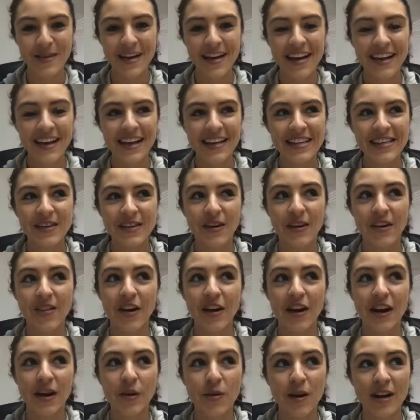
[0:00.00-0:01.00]
So I
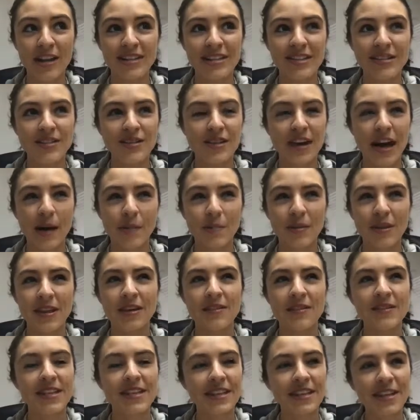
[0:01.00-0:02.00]
thought I wanted to do that. But then I
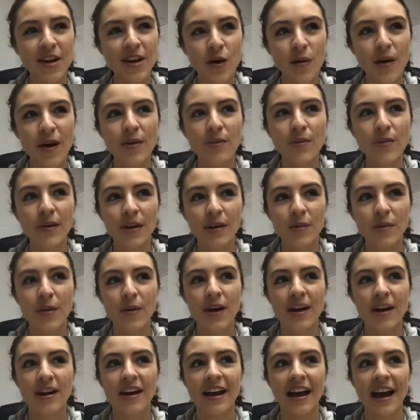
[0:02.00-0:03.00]
was like, no, I really
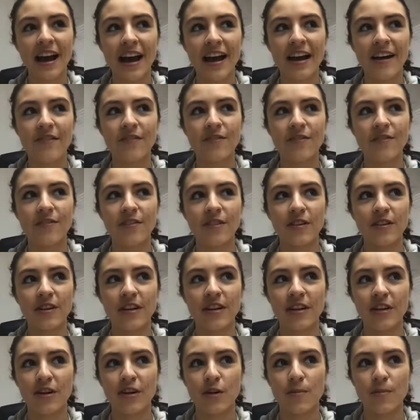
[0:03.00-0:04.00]
want to have,
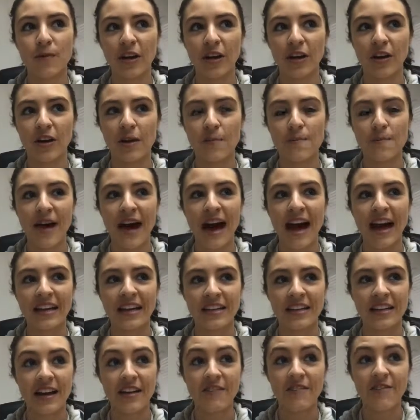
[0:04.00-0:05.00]
a bigger impact.
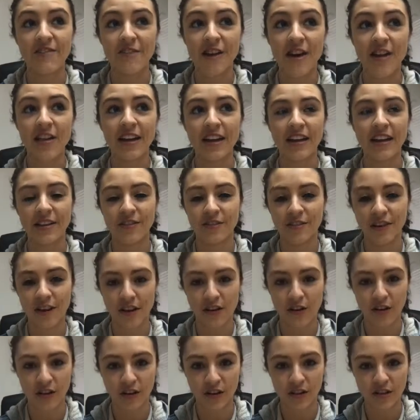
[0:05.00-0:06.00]
And I felt like the
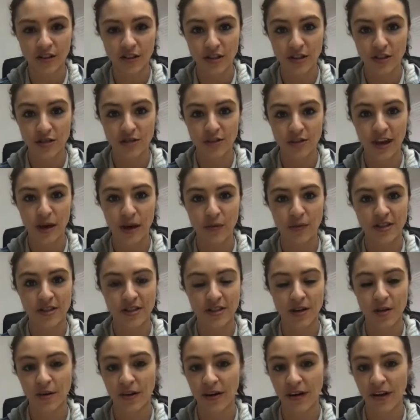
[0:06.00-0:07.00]
vehicle to do that was
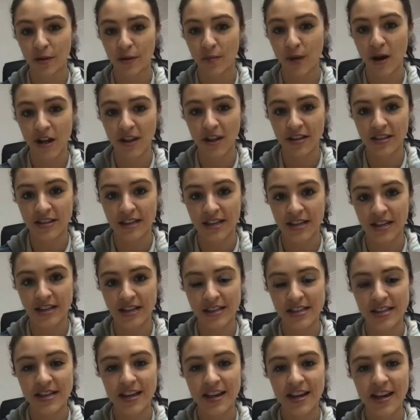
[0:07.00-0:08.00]
going into
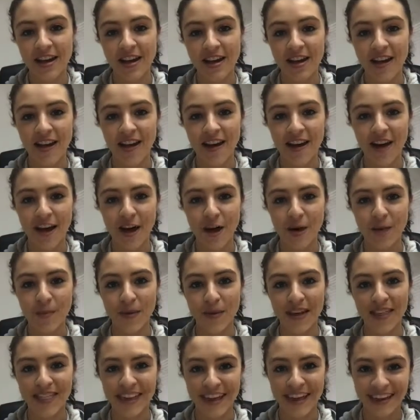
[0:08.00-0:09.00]
politics.
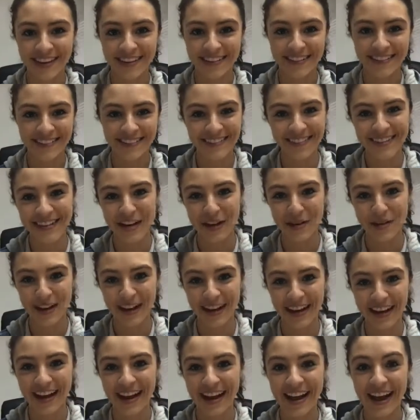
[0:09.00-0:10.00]
And then,
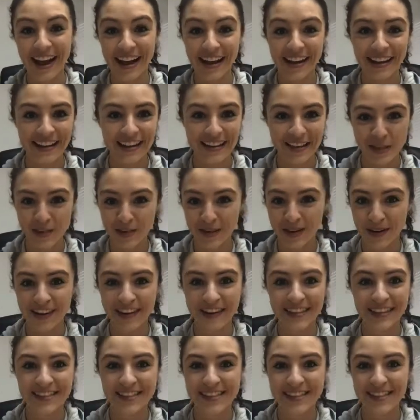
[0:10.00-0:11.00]
I had an
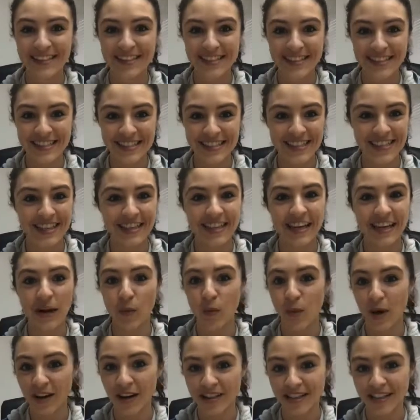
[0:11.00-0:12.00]
experience in DC. I
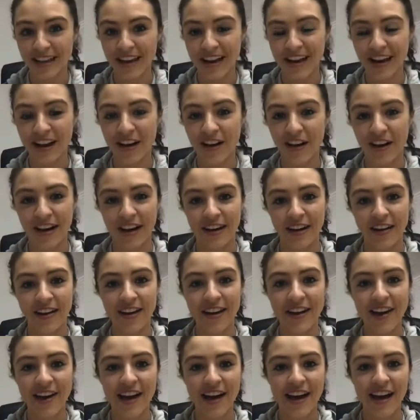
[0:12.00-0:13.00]
worked there and
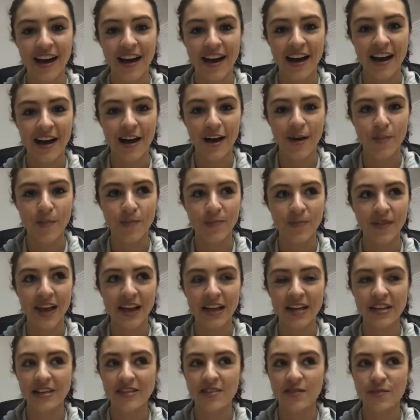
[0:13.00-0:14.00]

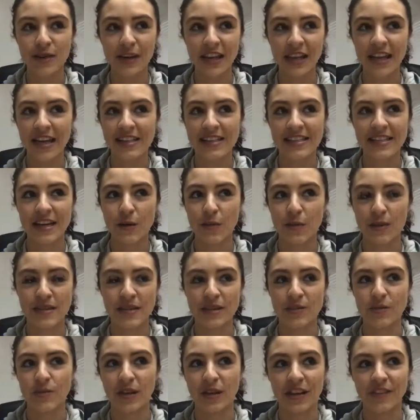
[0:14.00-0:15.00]
I just realized that
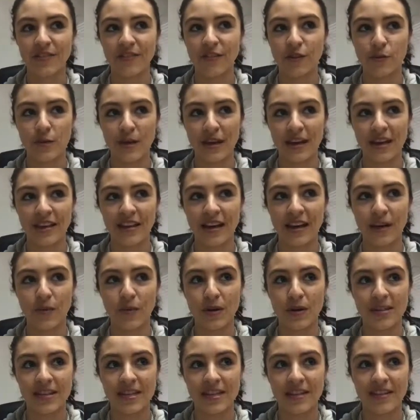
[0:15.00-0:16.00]
wasn't really for me. That
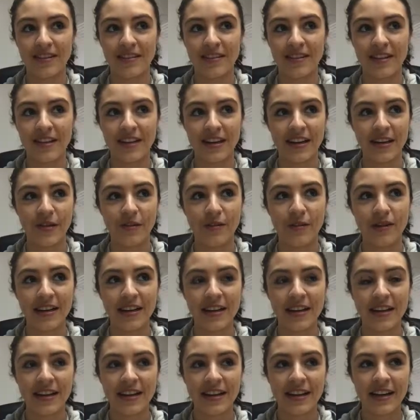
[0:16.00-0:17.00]
wasn't,
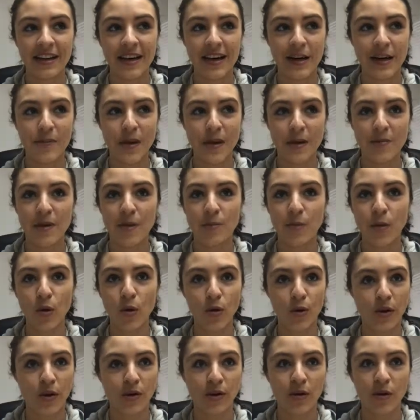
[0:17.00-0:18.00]
my people
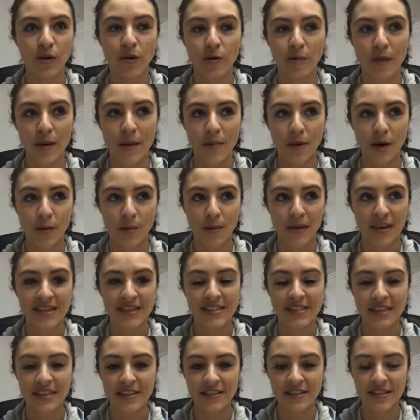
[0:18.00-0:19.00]
or my purpose.
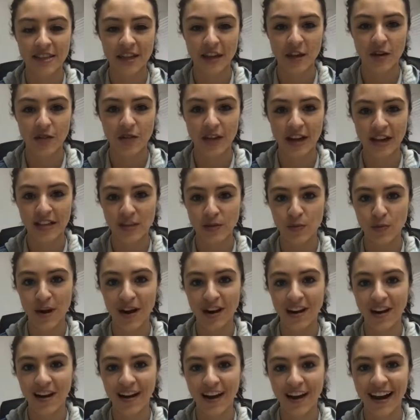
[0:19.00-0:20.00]
And so that's
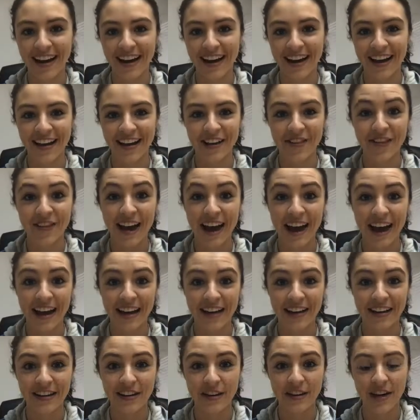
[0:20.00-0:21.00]
where I kind of
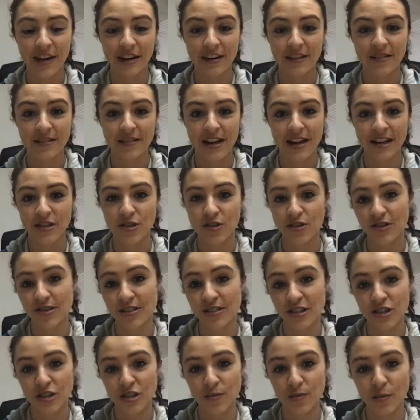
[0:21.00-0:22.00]
had a nice
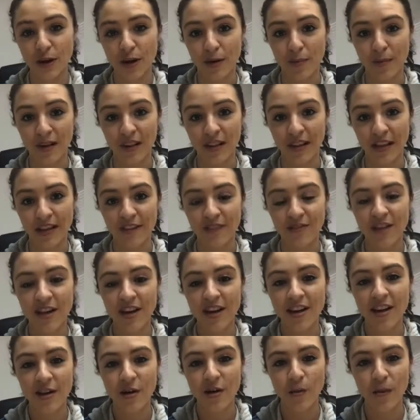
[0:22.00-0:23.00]
transition point in my life
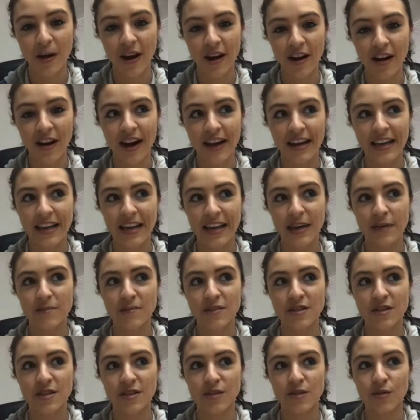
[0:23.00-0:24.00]
where I came
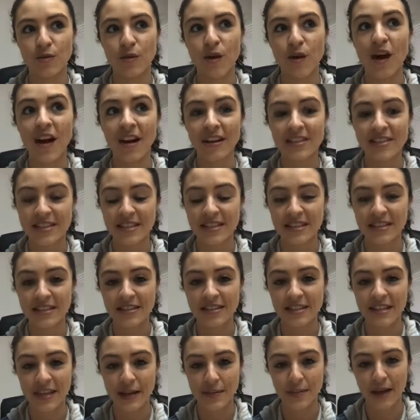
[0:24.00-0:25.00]
to Austin
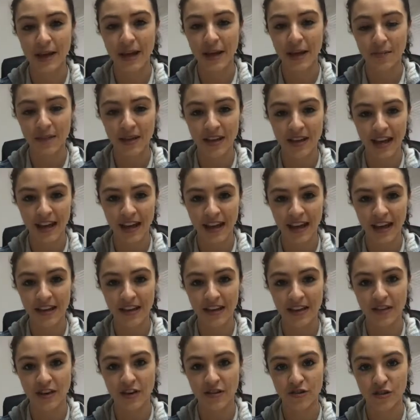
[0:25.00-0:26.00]
to get my MBA
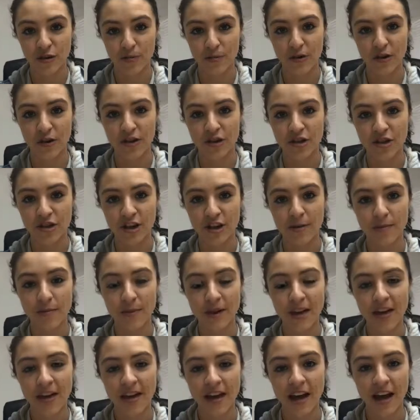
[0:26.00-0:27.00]
in entrepreneurship
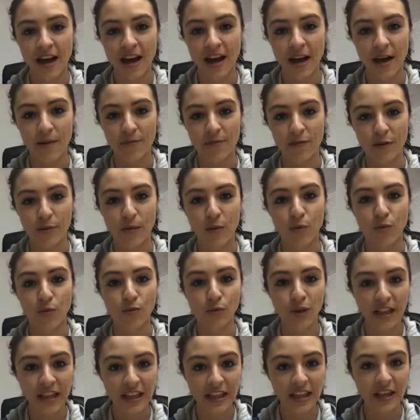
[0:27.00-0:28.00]
from a
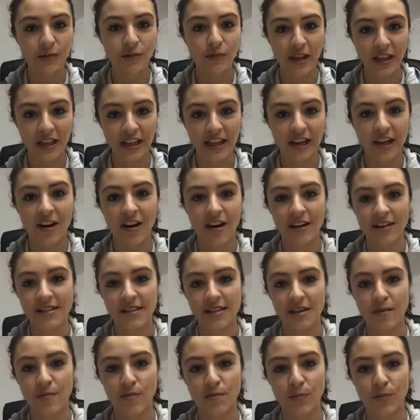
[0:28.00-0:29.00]
really, really
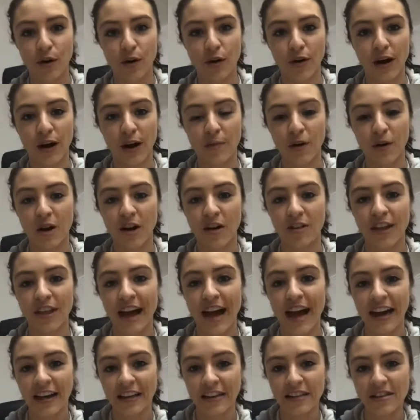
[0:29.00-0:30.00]
awesome program called the
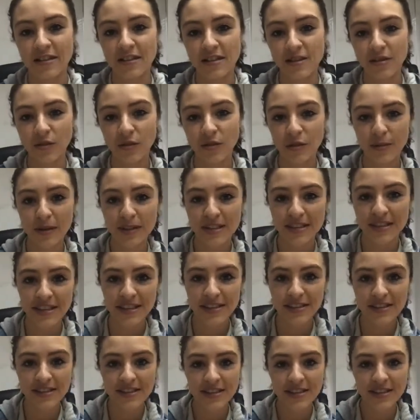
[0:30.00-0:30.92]
Acton School of Business.